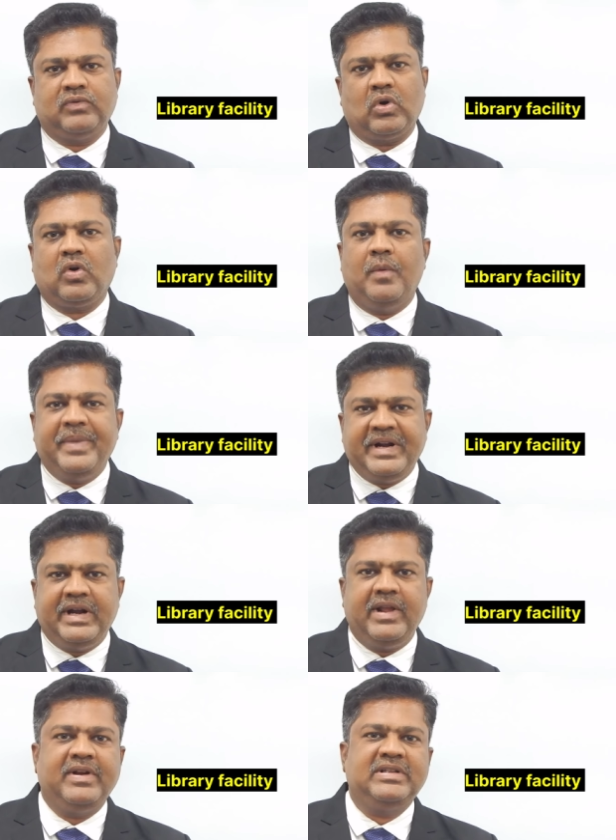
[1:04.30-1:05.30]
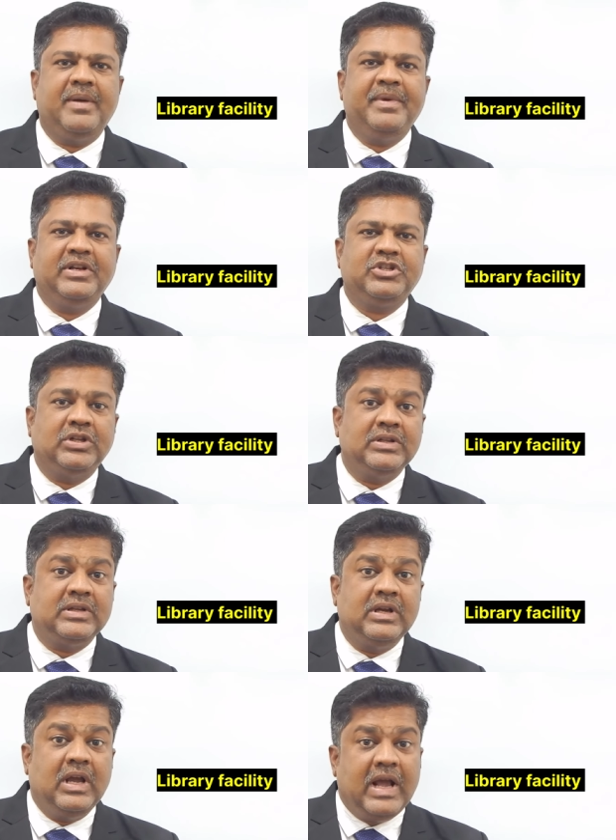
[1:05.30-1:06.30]
for competitive
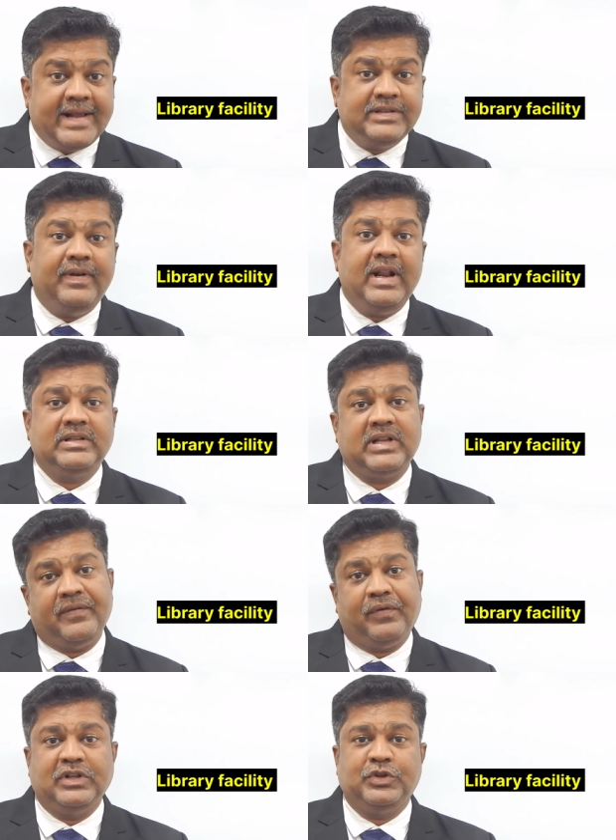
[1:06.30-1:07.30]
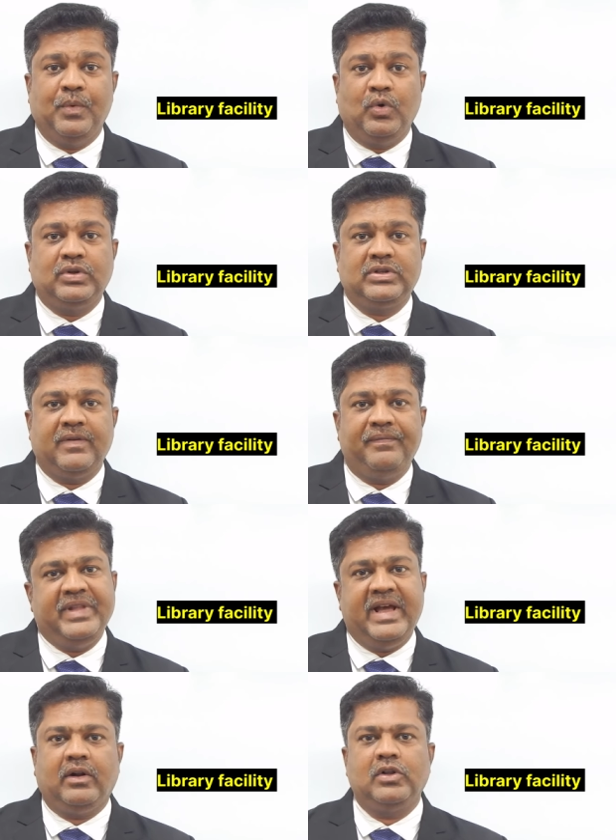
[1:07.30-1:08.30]
examinations as well as reference books.
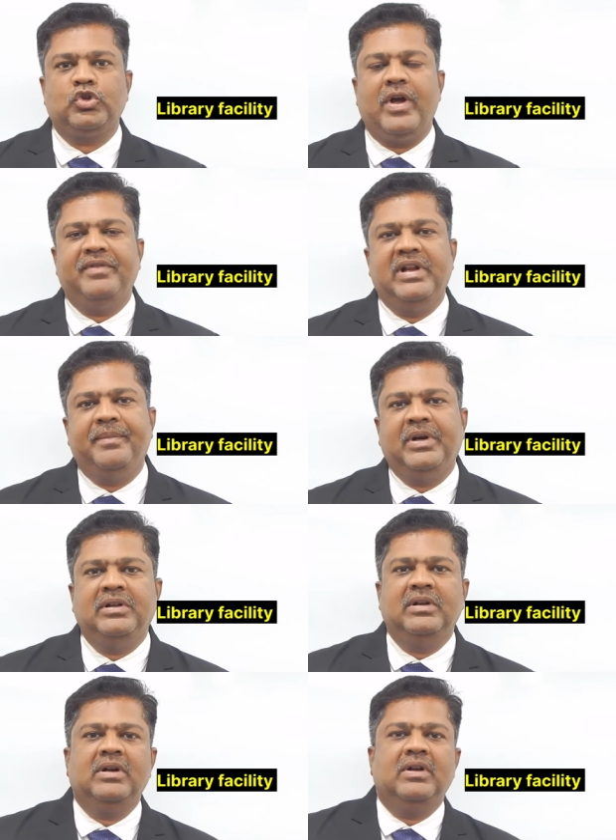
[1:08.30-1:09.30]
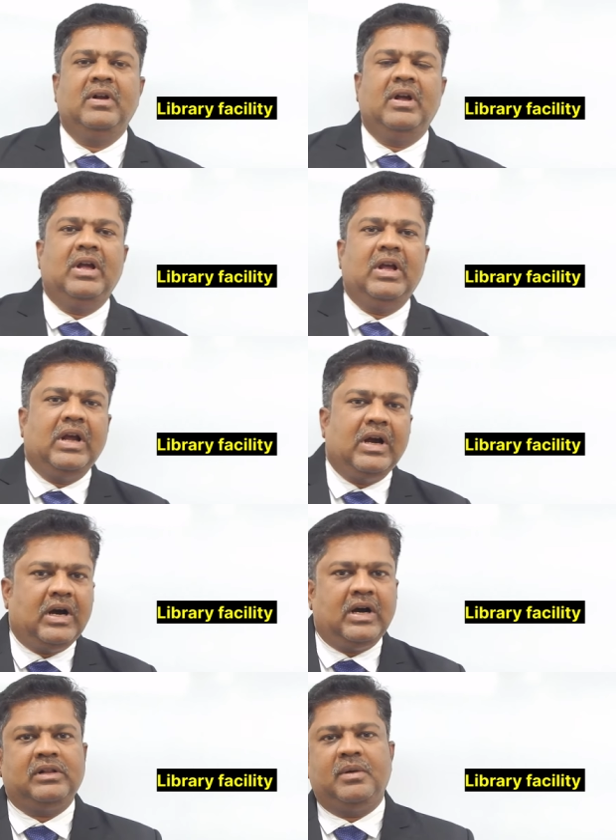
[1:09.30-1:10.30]
They are also available.
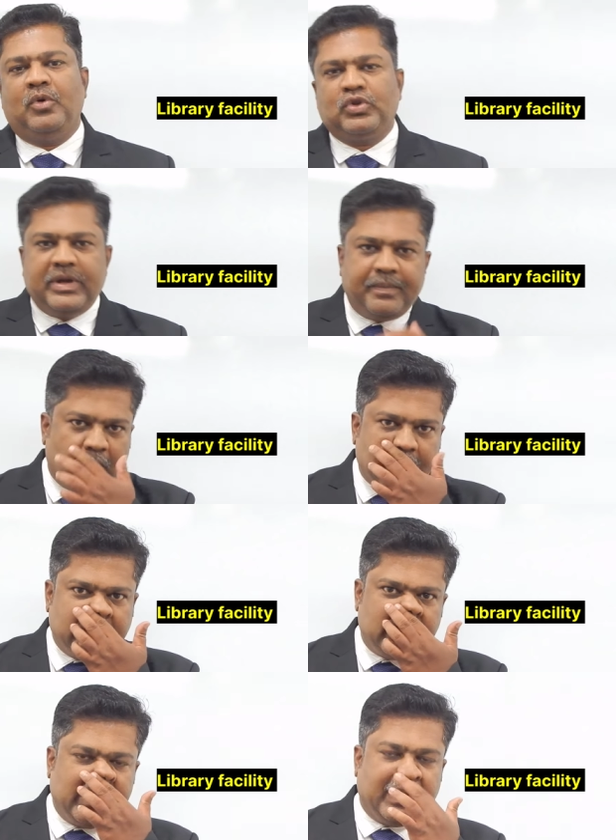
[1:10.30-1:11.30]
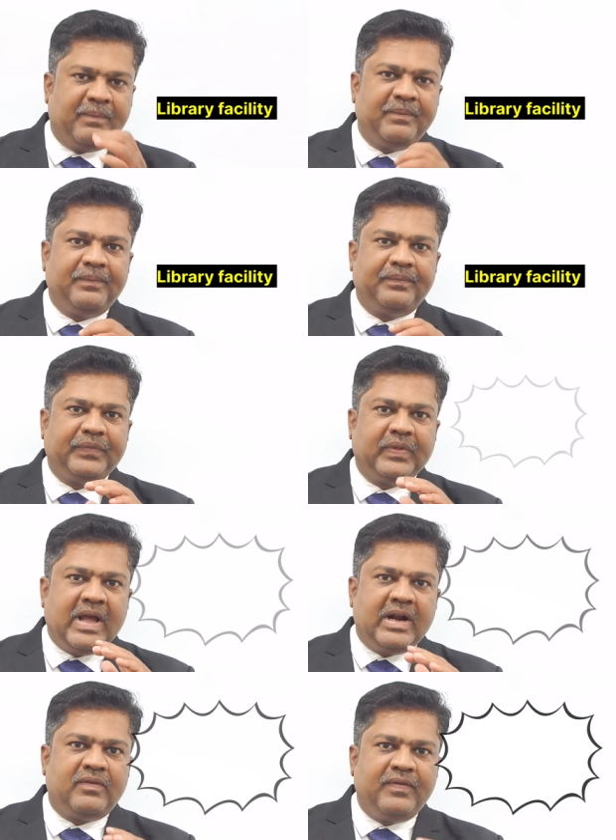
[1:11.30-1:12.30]
Uh, the most important thing
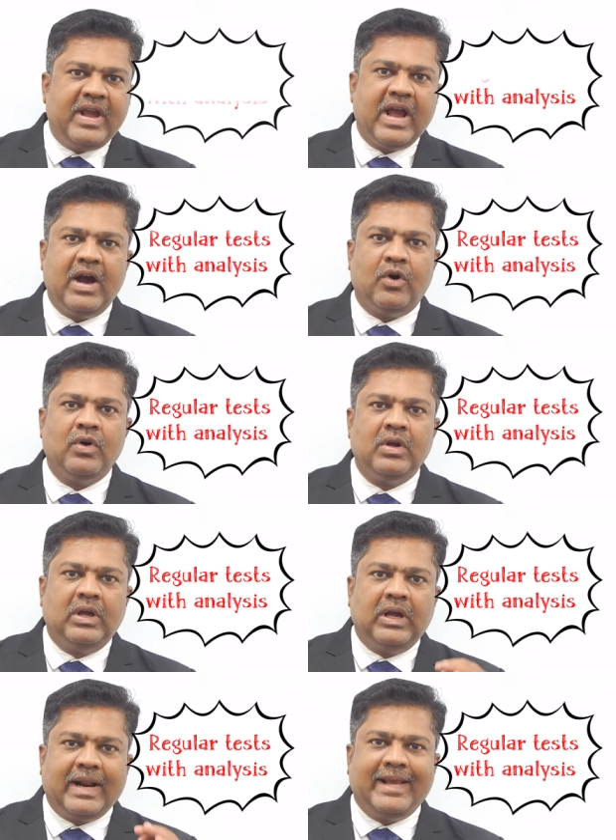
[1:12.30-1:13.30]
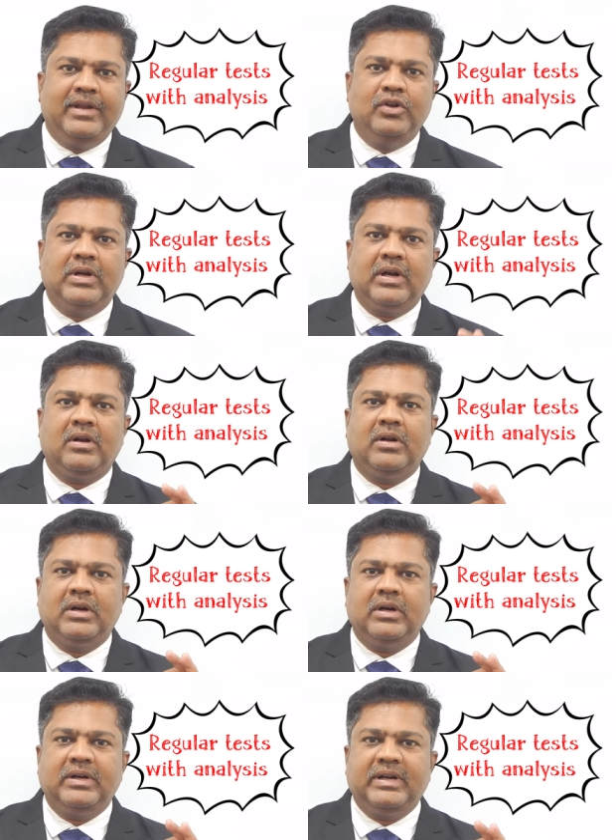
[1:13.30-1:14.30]
that we have regular
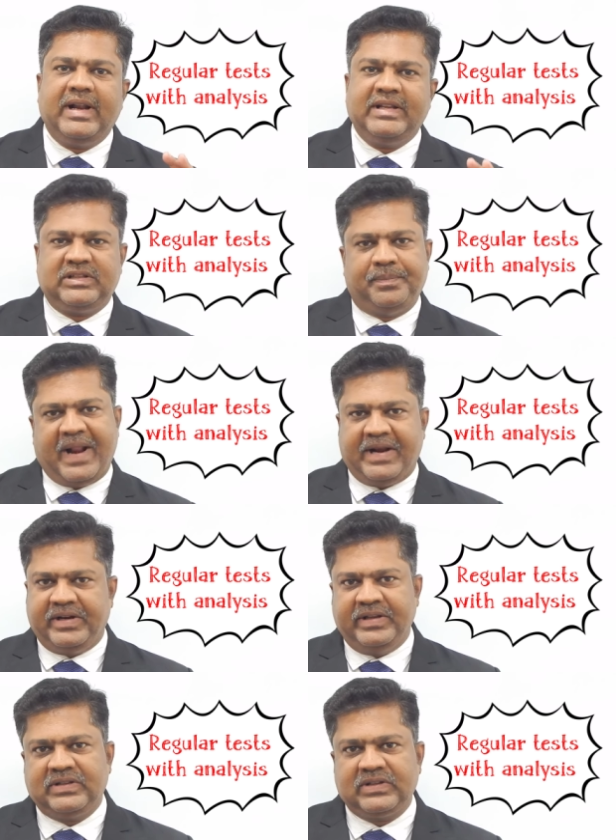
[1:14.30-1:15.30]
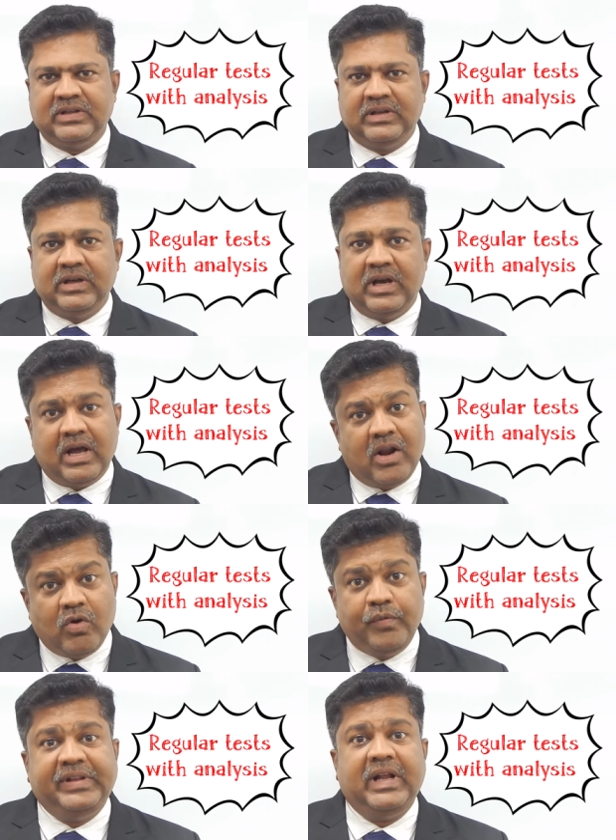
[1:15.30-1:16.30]
test practice
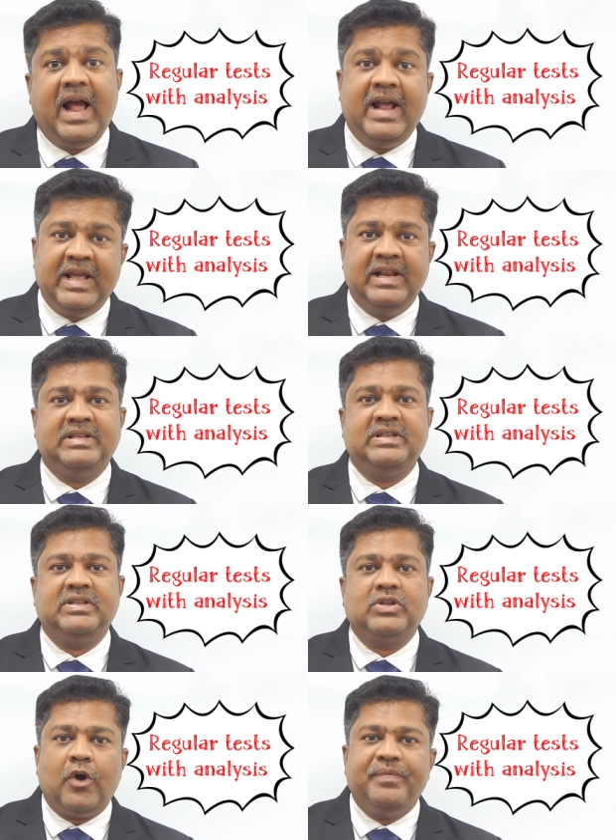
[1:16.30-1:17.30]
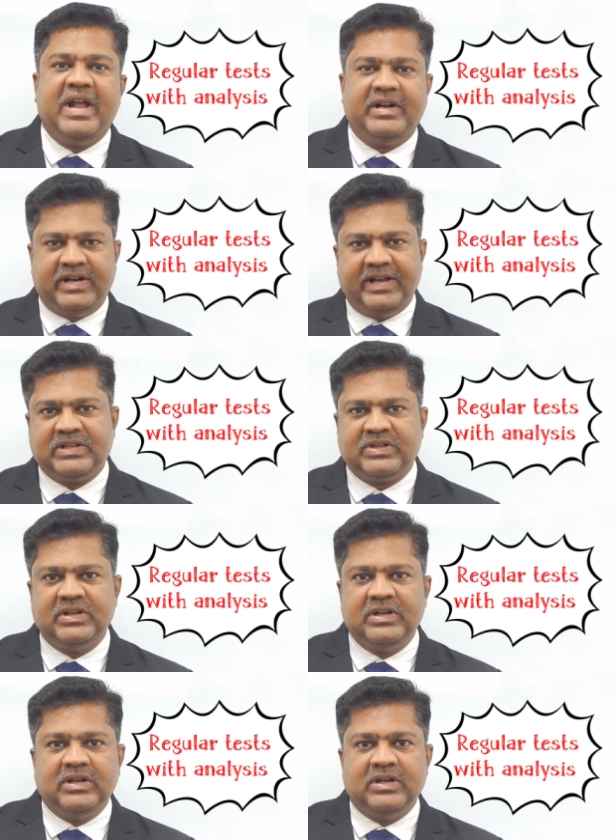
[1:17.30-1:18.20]
along with analysis of that test.